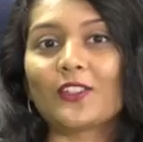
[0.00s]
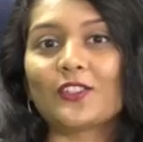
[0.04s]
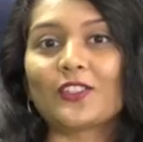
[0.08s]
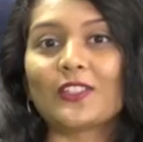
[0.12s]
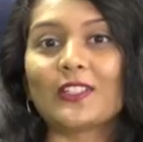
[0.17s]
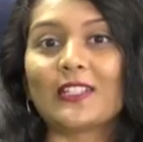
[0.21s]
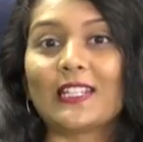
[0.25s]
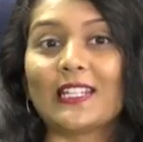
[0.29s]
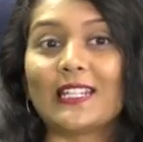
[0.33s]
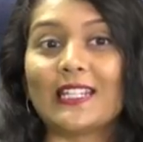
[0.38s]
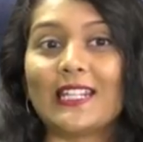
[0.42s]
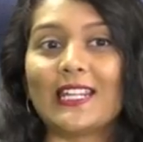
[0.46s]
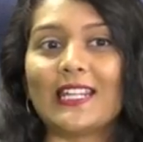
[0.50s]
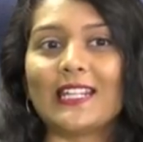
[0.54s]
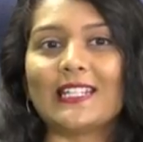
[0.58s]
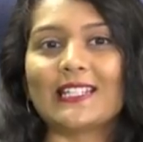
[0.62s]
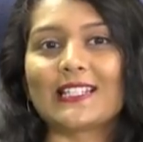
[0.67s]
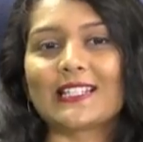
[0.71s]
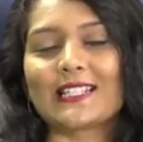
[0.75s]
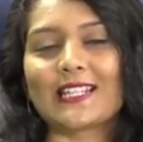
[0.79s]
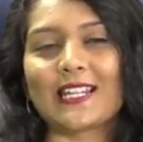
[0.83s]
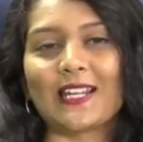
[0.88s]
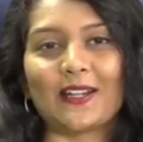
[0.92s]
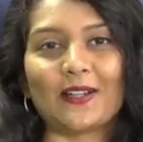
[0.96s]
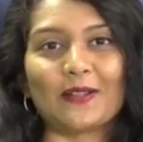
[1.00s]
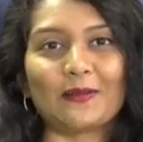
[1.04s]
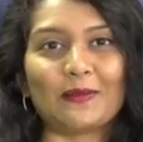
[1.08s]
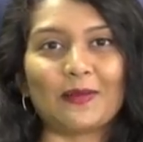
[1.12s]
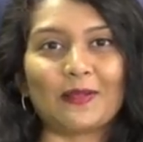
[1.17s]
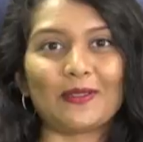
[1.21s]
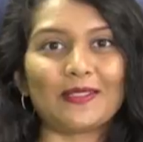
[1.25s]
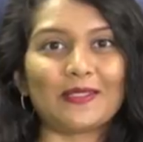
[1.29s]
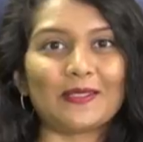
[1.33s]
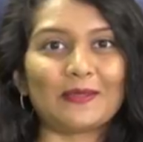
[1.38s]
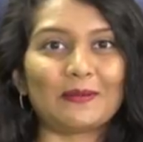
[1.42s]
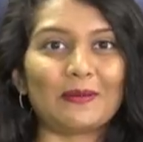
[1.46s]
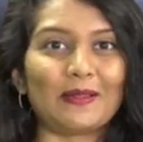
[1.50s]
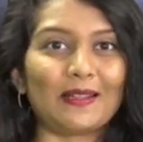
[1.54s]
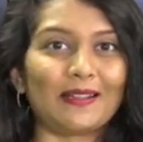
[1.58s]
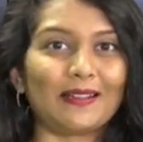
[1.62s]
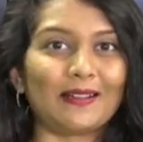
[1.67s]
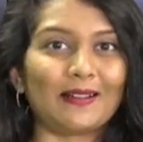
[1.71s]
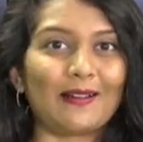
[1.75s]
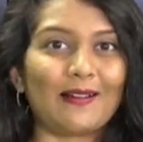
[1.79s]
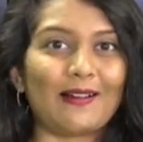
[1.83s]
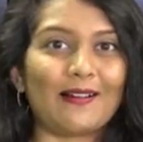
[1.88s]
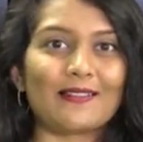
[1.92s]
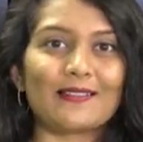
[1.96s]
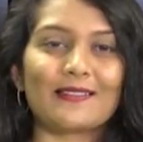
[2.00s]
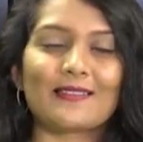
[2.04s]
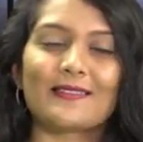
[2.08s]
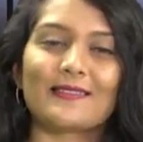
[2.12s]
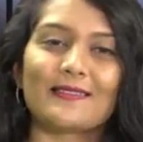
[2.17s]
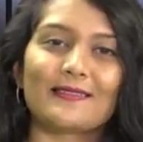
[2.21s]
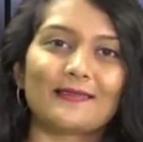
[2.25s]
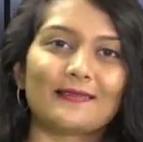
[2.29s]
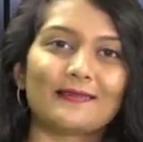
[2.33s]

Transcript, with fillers: should Canadians care about the Tibetan cause?